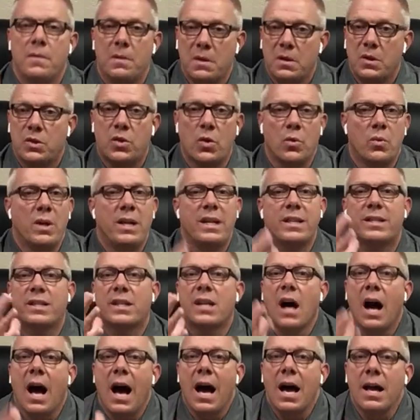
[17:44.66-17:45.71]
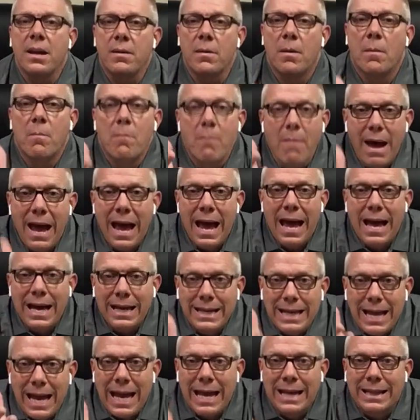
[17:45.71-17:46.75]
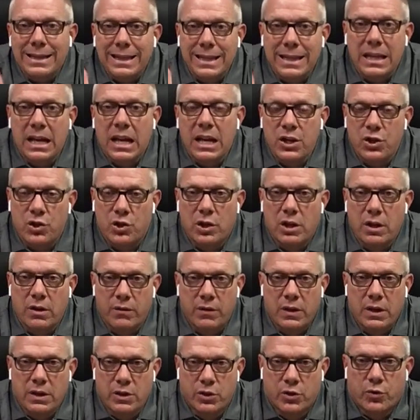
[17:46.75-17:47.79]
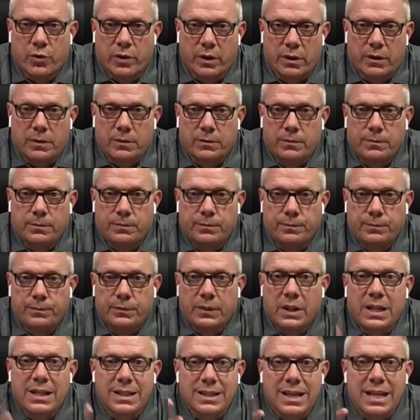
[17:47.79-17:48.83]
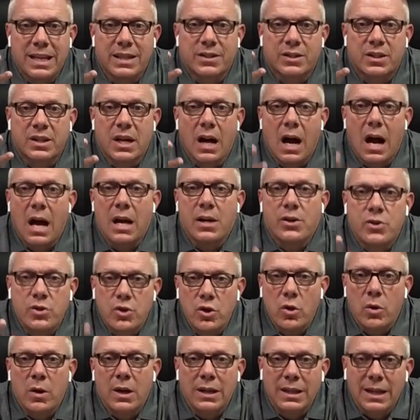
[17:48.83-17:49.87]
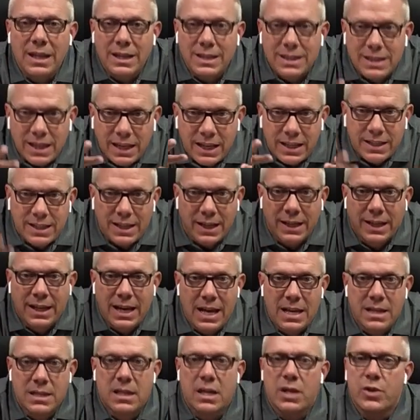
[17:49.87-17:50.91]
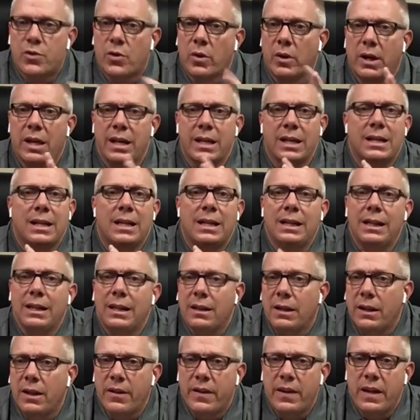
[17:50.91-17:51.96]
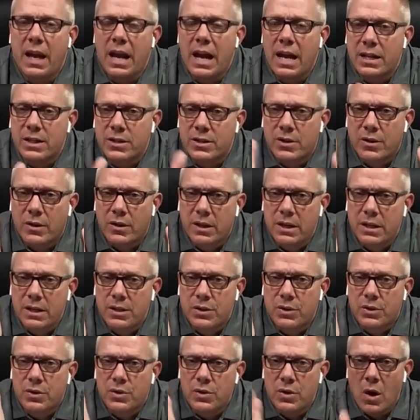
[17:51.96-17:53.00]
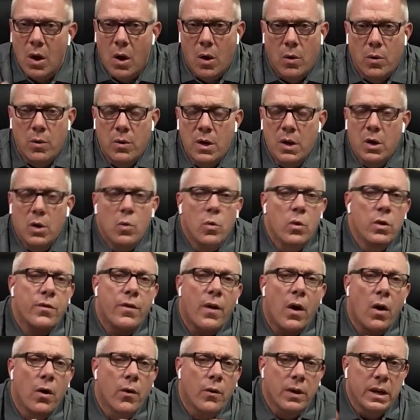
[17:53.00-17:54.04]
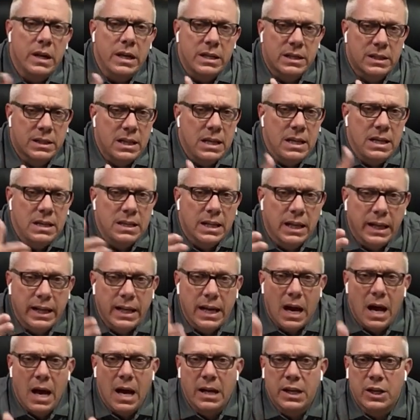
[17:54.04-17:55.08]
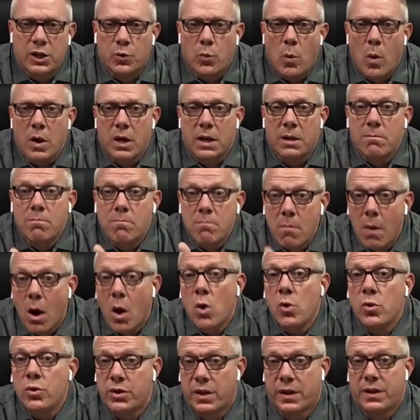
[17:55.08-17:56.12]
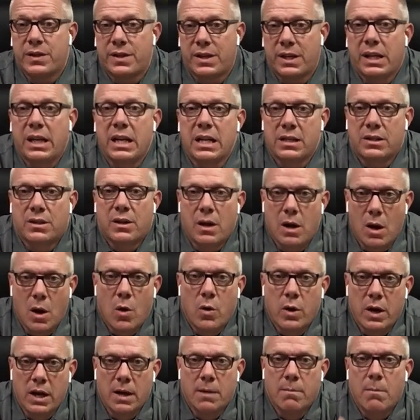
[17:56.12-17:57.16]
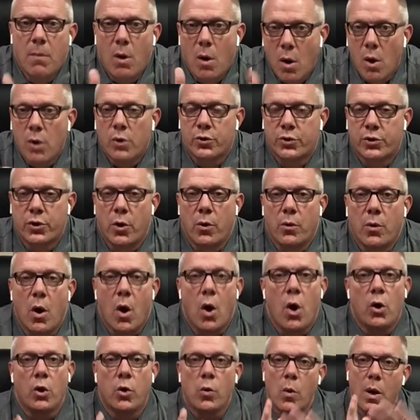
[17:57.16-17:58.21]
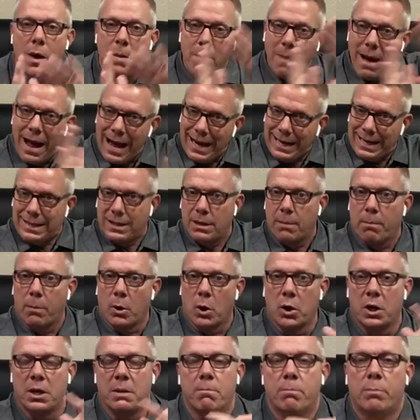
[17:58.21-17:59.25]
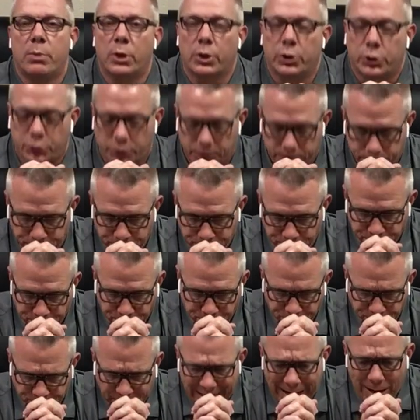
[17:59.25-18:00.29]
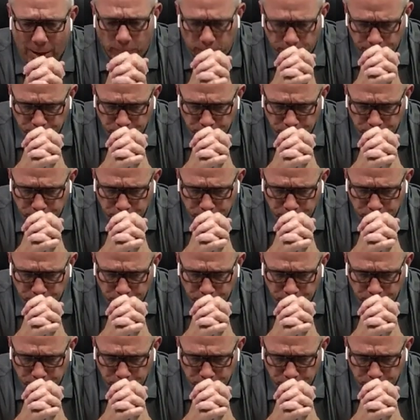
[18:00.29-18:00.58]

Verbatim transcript: So is God mad at the nation of Israel? Is, is God doing these things against Israel? And clearly the answer is no. We've already seen that God is wanting Moses to get to know him also, all the way back at the burning bush. Now,